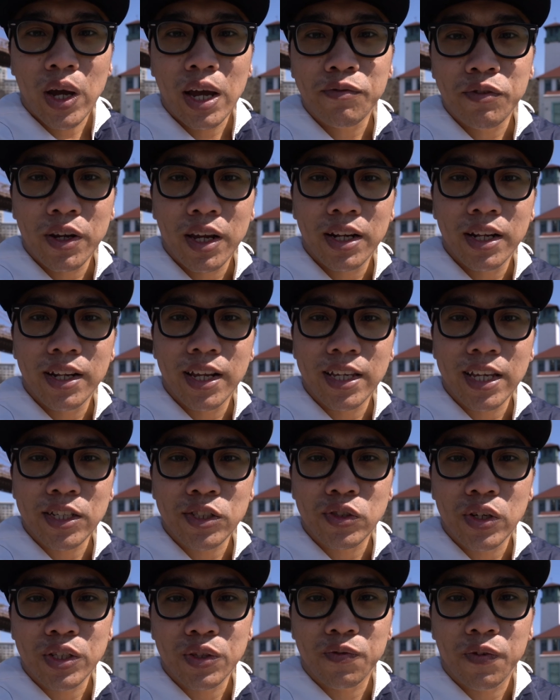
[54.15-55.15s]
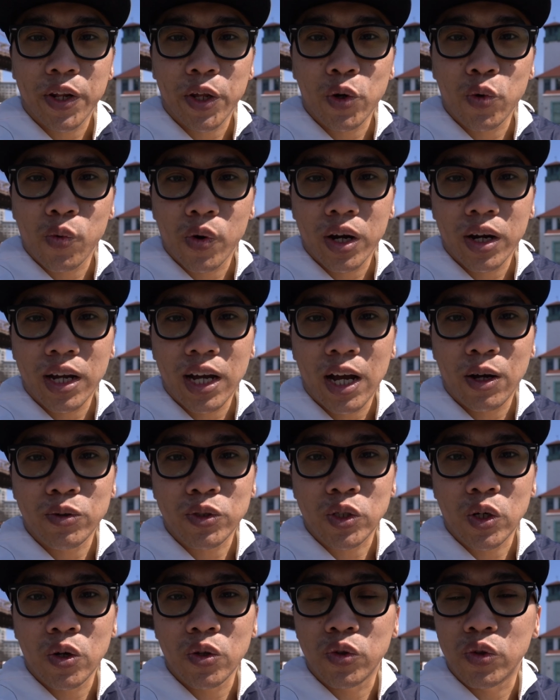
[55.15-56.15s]
after editing yesterday's video where I
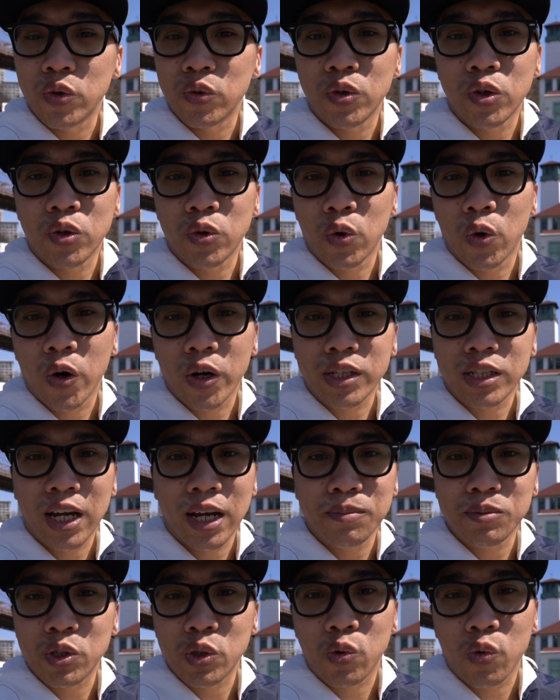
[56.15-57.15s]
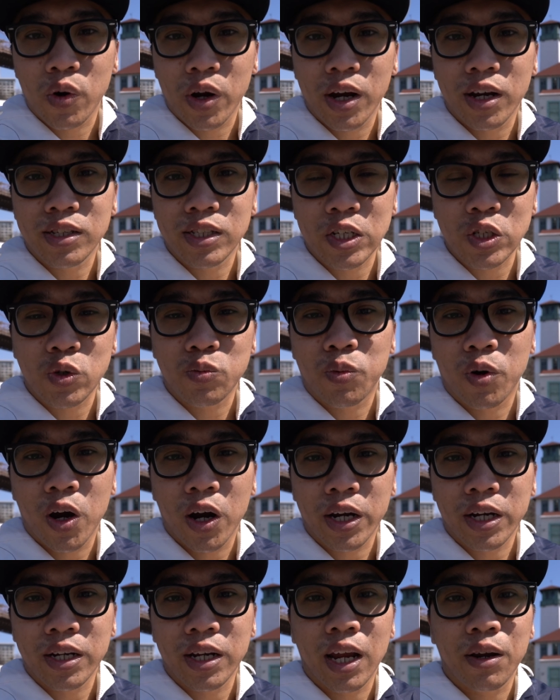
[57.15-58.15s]
was going through New York, Times Square, Central
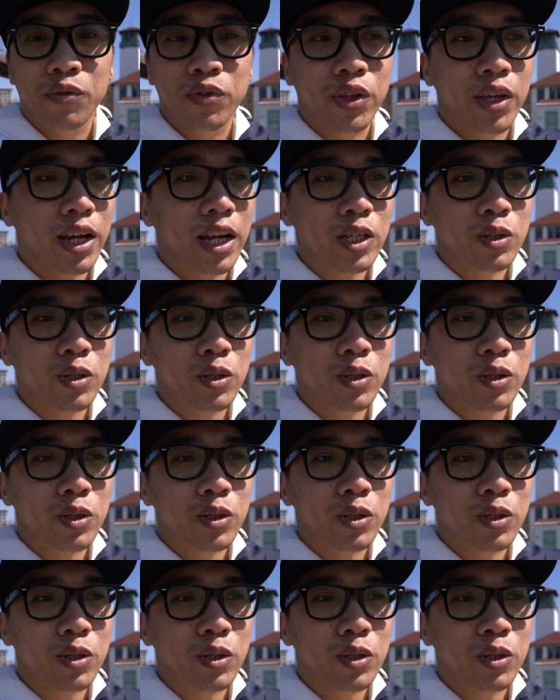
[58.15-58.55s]
Park, and everything,